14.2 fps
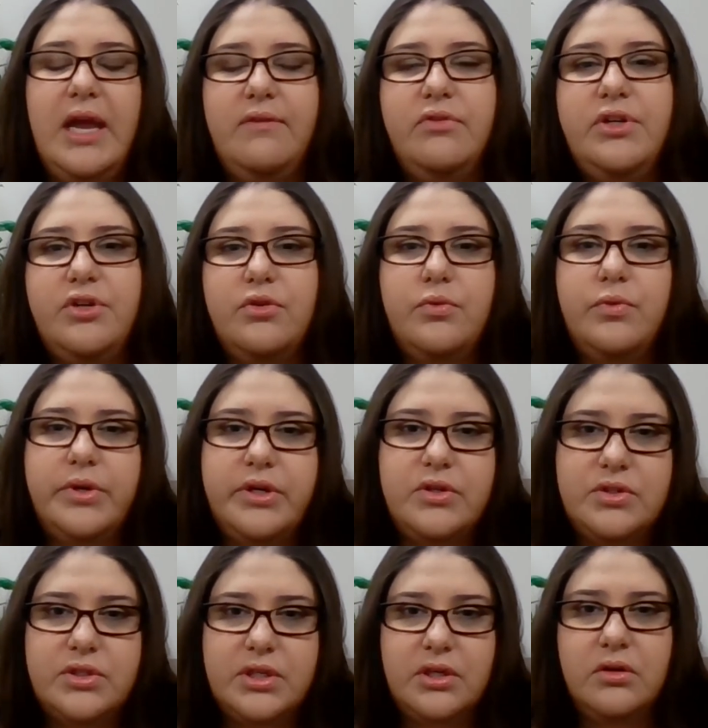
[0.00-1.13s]
Every career
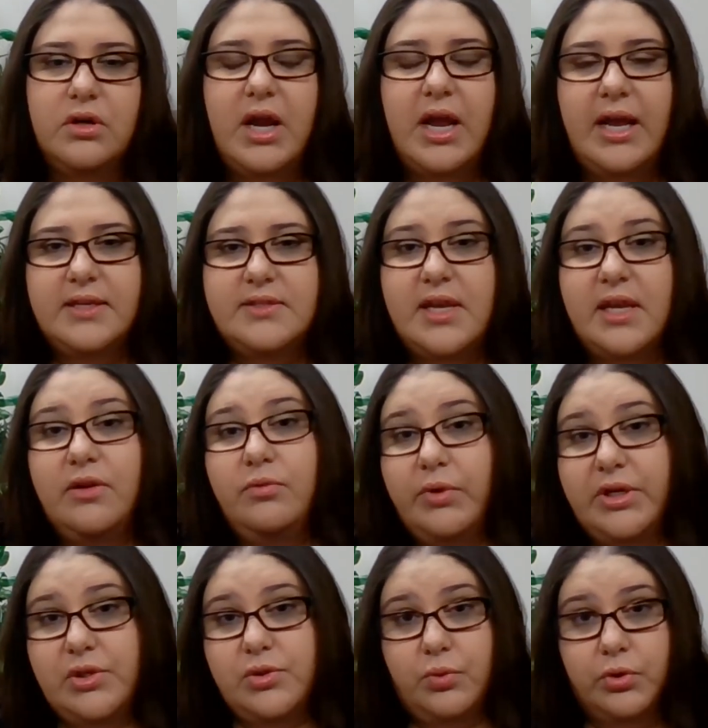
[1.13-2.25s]
center has a
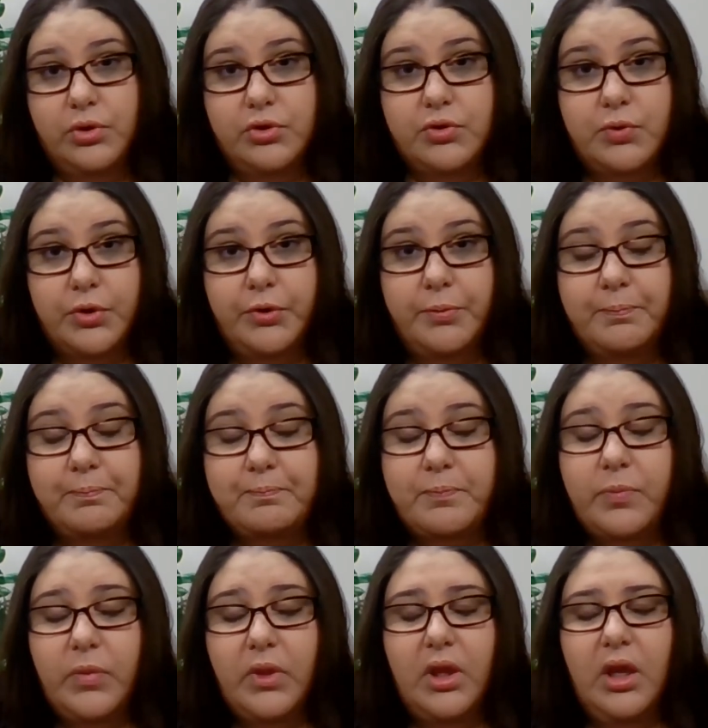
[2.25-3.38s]
resource room.
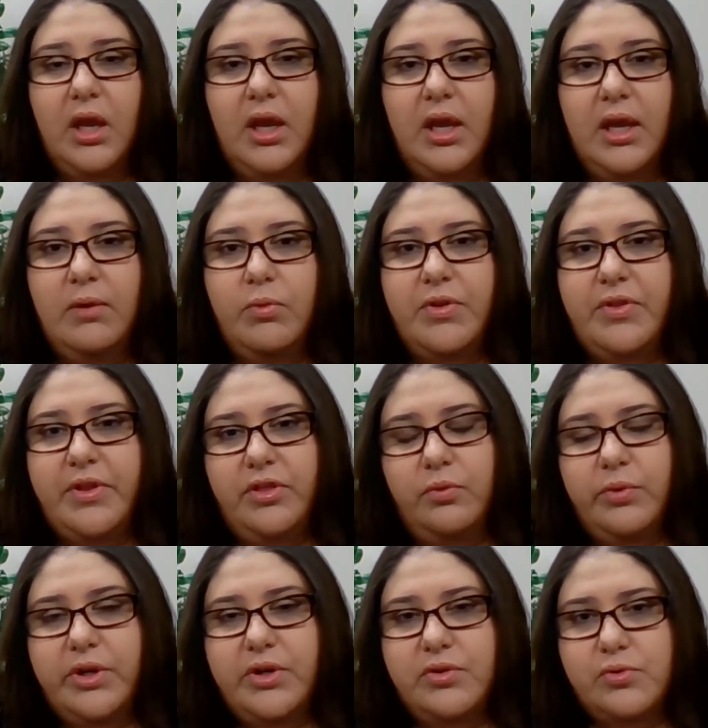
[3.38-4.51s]
And within the
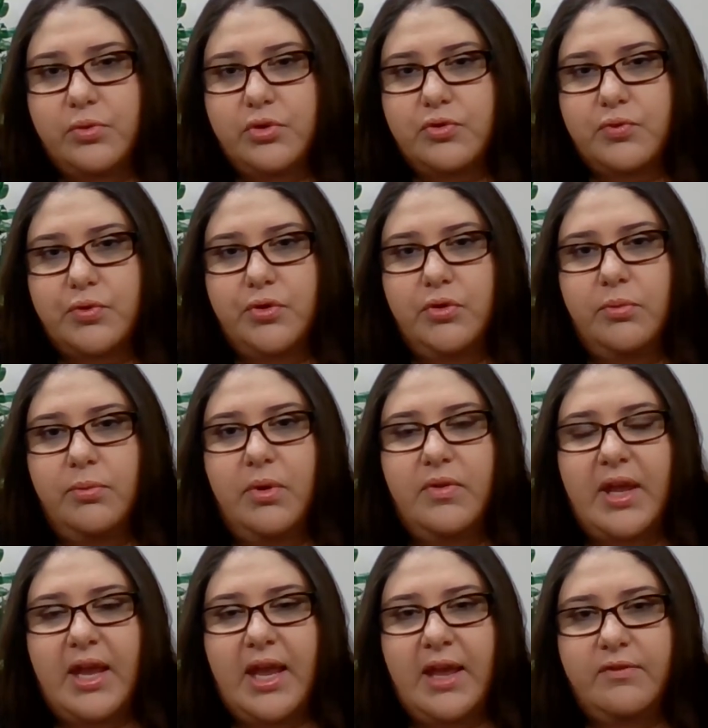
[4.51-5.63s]
resource room,
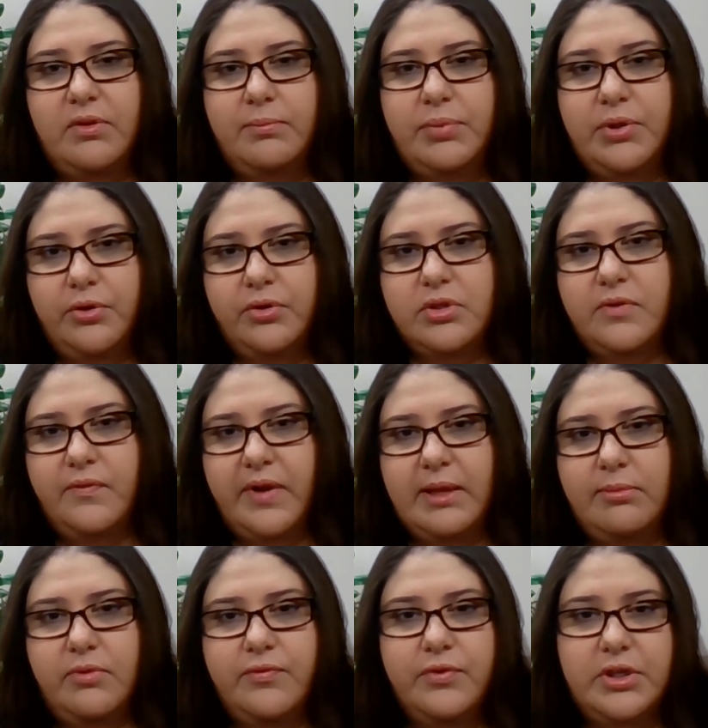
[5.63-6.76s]
they have computers
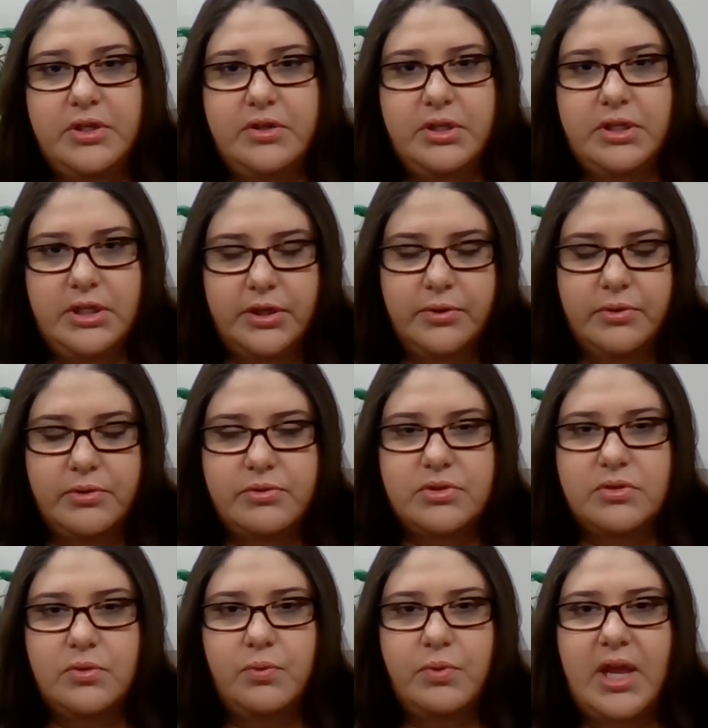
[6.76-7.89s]
available for you to
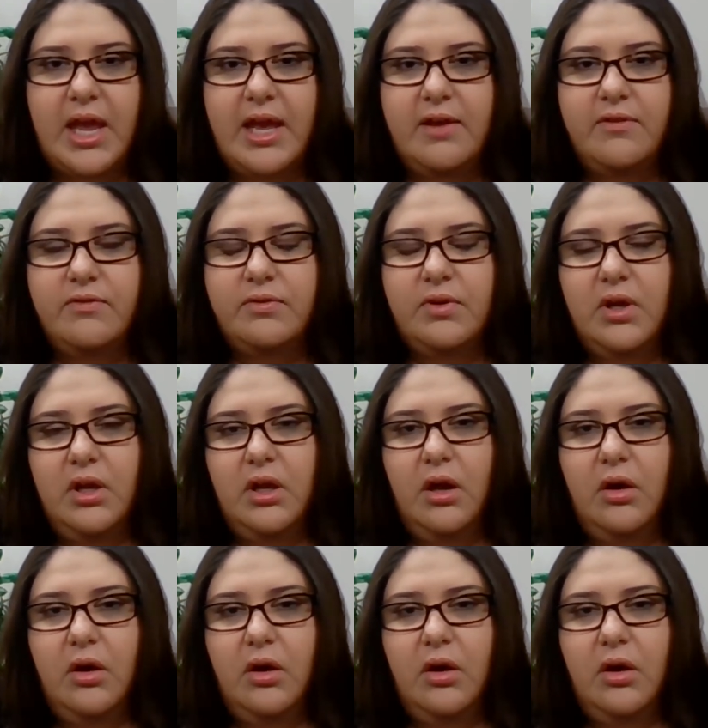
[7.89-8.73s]
use. We have